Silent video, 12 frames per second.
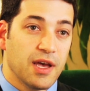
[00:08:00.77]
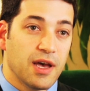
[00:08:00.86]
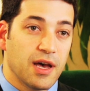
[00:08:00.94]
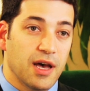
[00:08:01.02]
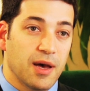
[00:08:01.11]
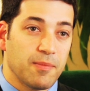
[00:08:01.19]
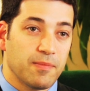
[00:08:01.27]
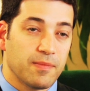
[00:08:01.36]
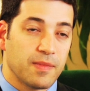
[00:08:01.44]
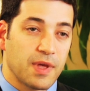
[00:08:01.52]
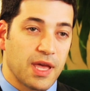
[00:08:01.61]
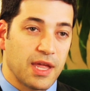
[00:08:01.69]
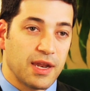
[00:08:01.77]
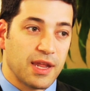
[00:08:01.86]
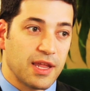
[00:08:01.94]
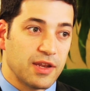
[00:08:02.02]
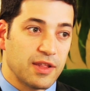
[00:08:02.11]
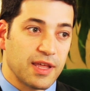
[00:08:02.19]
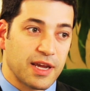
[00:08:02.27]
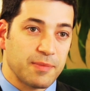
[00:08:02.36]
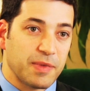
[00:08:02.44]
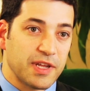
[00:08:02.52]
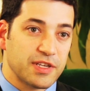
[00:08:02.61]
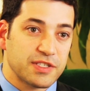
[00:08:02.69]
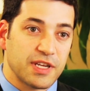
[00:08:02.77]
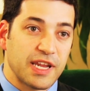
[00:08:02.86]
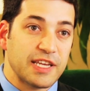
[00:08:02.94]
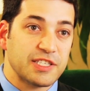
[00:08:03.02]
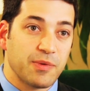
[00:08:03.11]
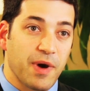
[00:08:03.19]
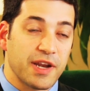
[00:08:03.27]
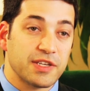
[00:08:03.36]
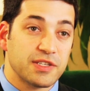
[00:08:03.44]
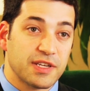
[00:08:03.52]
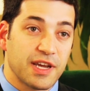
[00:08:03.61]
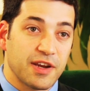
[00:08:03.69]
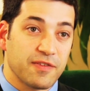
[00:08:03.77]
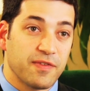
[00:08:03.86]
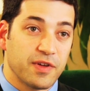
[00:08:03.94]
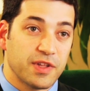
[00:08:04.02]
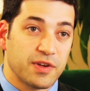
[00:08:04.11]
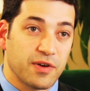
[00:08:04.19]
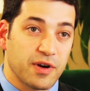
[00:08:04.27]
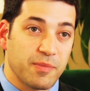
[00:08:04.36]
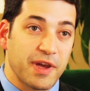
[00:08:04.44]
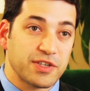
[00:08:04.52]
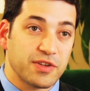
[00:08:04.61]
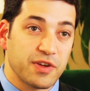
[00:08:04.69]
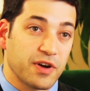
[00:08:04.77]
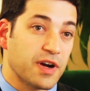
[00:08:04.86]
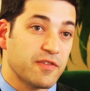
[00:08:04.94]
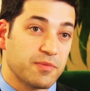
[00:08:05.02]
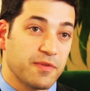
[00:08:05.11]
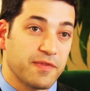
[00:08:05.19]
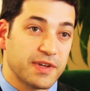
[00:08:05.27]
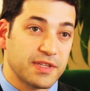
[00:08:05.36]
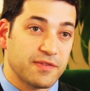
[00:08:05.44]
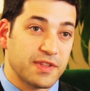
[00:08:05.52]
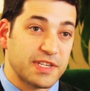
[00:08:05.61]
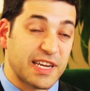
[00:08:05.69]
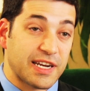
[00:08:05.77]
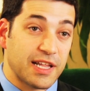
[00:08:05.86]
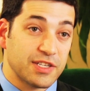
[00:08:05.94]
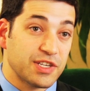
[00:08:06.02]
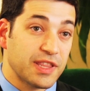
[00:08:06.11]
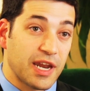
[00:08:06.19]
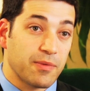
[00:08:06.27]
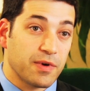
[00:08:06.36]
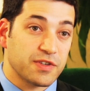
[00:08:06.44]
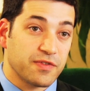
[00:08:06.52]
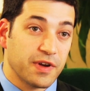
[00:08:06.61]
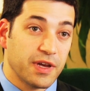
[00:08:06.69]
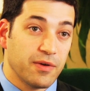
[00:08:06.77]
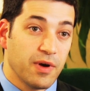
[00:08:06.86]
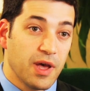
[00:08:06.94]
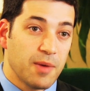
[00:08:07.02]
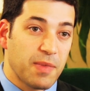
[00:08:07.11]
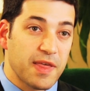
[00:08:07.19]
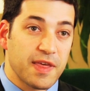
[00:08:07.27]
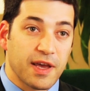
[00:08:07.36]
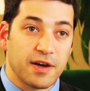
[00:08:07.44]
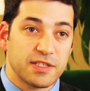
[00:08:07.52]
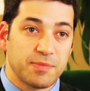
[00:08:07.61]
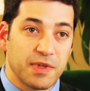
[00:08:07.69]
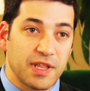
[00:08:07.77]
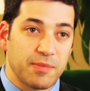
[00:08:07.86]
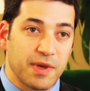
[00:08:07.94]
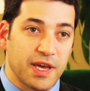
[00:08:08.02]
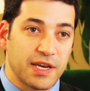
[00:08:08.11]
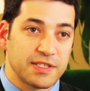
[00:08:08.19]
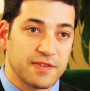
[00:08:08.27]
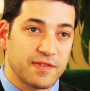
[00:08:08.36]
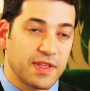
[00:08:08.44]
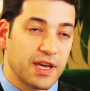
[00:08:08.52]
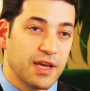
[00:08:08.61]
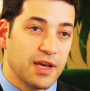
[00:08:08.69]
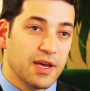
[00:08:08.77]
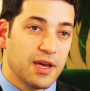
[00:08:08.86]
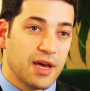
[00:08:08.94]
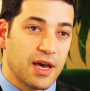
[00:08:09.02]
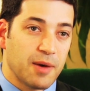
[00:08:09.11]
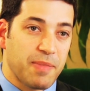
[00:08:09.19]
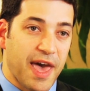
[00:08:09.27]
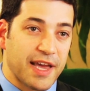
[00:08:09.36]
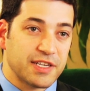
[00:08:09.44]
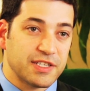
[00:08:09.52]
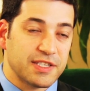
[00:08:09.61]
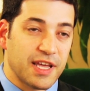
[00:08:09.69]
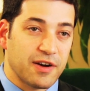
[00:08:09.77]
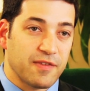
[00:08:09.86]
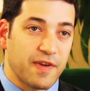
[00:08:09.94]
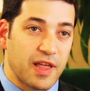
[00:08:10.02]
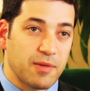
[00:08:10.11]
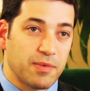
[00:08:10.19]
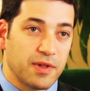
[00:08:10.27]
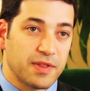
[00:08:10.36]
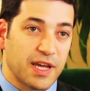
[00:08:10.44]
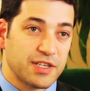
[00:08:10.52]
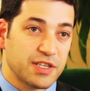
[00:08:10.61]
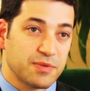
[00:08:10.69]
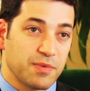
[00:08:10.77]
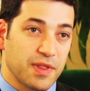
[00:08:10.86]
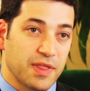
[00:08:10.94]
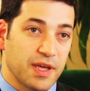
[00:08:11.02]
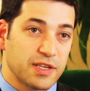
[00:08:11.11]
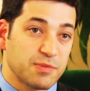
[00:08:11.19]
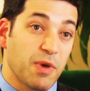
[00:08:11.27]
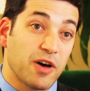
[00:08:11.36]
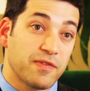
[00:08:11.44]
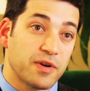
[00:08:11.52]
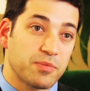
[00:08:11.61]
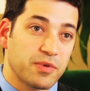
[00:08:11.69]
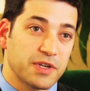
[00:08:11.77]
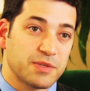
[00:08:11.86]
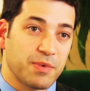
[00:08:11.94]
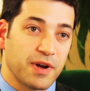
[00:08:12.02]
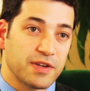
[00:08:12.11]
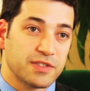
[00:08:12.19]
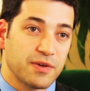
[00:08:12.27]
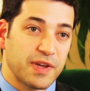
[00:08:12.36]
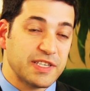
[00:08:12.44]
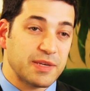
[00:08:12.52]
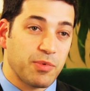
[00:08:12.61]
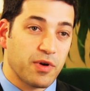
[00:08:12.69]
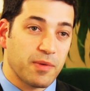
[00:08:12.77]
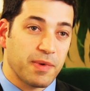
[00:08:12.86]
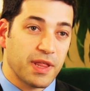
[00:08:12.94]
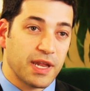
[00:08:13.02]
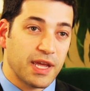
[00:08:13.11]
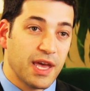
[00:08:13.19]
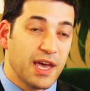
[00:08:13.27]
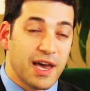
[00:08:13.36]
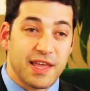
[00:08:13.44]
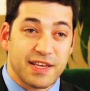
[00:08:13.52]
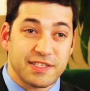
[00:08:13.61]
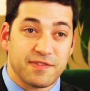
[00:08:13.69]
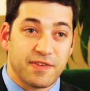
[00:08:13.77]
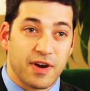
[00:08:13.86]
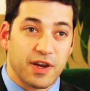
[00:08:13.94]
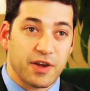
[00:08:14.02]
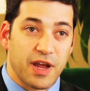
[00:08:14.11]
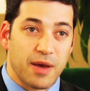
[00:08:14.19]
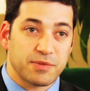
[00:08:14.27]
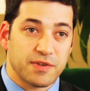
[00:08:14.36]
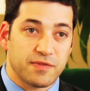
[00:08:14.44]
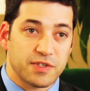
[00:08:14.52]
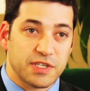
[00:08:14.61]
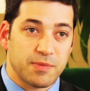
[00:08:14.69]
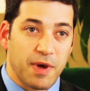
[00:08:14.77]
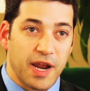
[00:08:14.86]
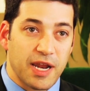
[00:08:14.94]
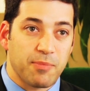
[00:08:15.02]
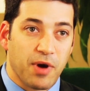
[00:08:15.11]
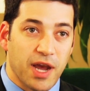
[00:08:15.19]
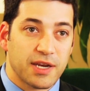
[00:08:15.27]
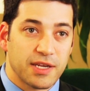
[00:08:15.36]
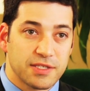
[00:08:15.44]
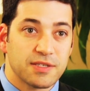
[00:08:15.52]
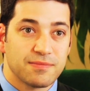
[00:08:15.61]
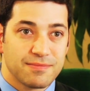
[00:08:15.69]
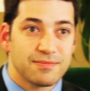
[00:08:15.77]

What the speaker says: and that can be just an easy way to get your foot in the door to make sure that you're comfortable with the technology and that it works for you. But I think ultimately, because of the packages that are available, not just with small footprints, but also easy portability, I think it's a very good option for just about any practice.